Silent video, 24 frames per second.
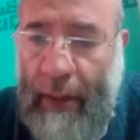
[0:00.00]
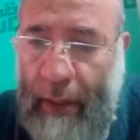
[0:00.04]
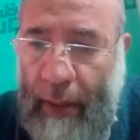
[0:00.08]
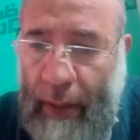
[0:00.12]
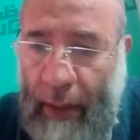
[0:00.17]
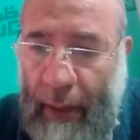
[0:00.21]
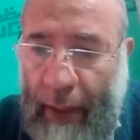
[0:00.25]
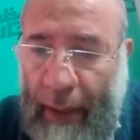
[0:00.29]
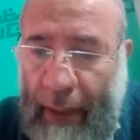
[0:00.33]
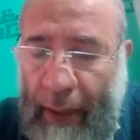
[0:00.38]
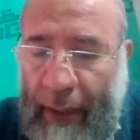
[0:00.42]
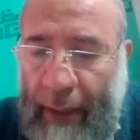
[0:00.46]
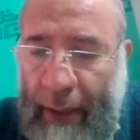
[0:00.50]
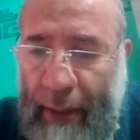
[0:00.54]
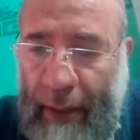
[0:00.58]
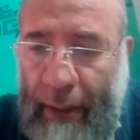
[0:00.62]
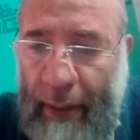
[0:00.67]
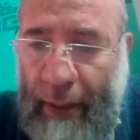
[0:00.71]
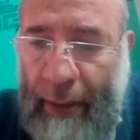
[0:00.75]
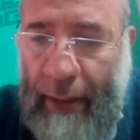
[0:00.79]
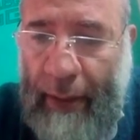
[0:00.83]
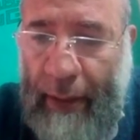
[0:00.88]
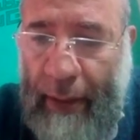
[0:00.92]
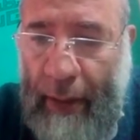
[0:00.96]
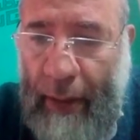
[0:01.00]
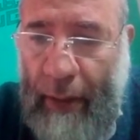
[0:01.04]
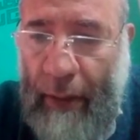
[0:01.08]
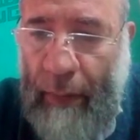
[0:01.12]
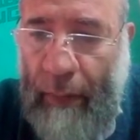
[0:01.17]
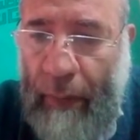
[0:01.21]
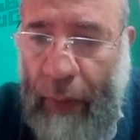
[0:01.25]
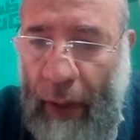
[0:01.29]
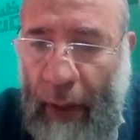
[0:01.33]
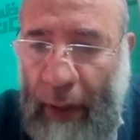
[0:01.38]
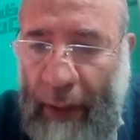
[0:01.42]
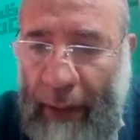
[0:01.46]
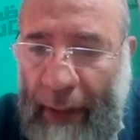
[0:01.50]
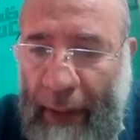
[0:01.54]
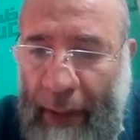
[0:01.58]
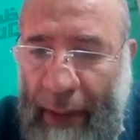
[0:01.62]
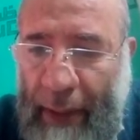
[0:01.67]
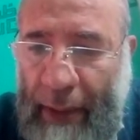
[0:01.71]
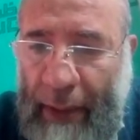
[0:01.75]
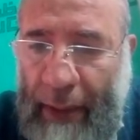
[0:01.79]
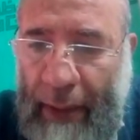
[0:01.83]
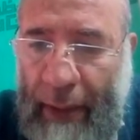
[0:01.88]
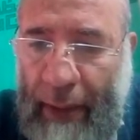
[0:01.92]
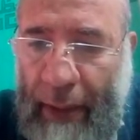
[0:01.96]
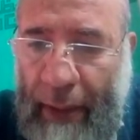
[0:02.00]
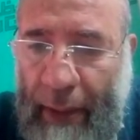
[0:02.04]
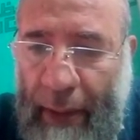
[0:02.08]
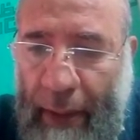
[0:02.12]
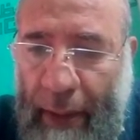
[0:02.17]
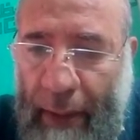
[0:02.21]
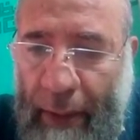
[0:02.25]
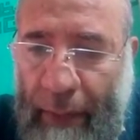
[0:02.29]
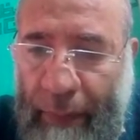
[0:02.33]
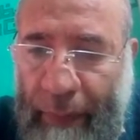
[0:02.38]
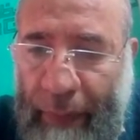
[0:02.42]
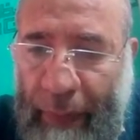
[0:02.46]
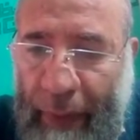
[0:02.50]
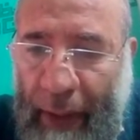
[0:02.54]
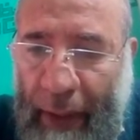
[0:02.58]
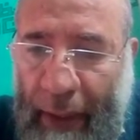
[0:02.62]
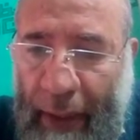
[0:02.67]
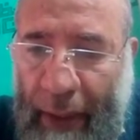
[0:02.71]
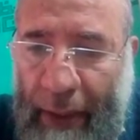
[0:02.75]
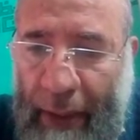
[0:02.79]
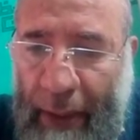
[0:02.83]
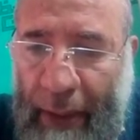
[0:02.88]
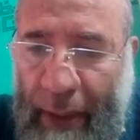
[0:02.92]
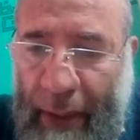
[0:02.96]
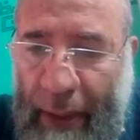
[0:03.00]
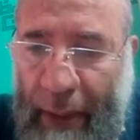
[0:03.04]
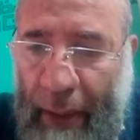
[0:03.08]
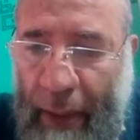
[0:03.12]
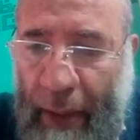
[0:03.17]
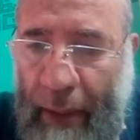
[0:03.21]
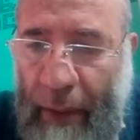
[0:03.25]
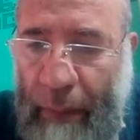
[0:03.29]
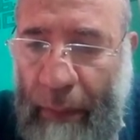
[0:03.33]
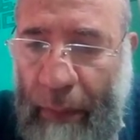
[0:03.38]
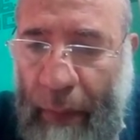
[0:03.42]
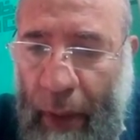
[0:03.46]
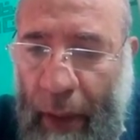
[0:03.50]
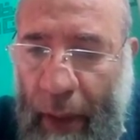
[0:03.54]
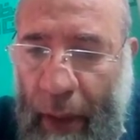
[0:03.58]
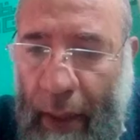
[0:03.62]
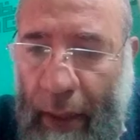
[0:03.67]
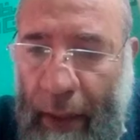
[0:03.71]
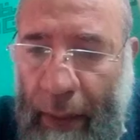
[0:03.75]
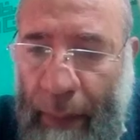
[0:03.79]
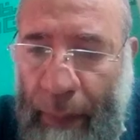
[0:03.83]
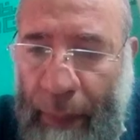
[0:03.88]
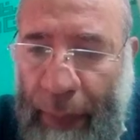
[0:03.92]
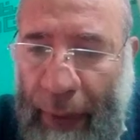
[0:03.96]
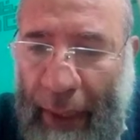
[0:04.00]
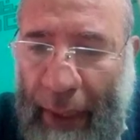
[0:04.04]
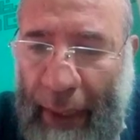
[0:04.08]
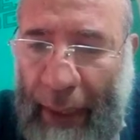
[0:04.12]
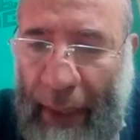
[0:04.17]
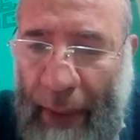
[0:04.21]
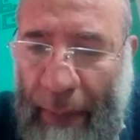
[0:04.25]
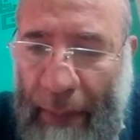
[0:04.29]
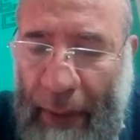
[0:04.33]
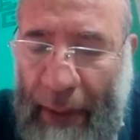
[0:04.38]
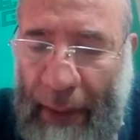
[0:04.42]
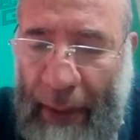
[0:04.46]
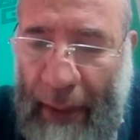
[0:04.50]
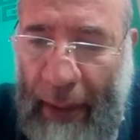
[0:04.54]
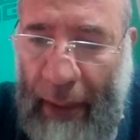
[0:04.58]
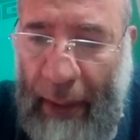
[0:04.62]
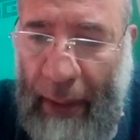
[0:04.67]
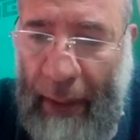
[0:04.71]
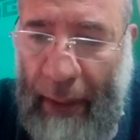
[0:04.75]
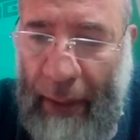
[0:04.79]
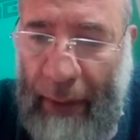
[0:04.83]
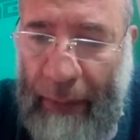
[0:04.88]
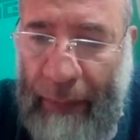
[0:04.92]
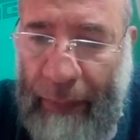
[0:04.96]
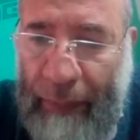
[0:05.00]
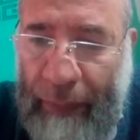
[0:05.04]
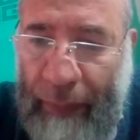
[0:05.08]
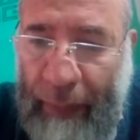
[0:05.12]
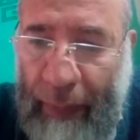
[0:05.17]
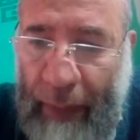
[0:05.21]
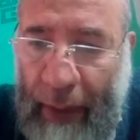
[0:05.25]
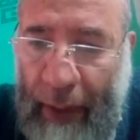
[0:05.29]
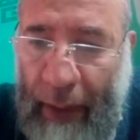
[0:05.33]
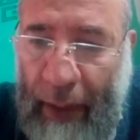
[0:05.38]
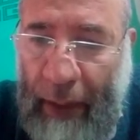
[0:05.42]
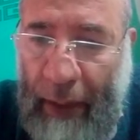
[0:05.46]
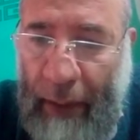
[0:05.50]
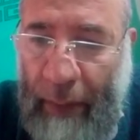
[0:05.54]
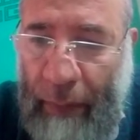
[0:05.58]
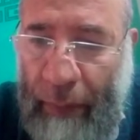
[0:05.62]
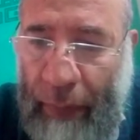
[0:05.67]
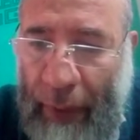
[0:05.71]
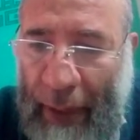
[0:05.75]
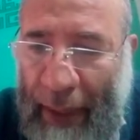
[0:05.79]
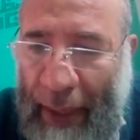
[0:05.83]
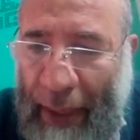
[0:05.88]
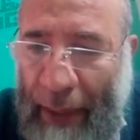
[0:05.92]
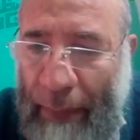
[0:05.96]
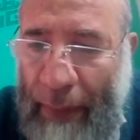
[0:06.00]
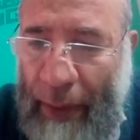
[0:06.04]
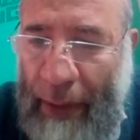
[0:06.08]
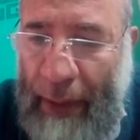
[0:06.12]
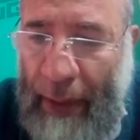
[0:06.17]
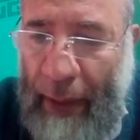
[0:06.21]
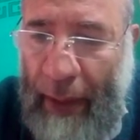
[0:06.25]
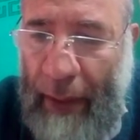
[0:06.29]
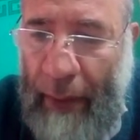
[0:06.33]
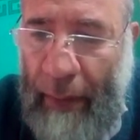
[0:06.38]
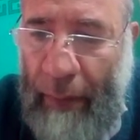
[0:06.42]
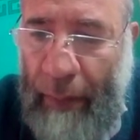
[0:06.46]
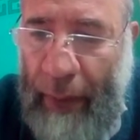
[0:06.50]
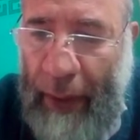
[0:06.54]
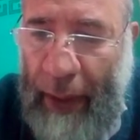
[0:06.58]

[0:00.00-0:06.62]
like baldness, it starts by B capital or P capital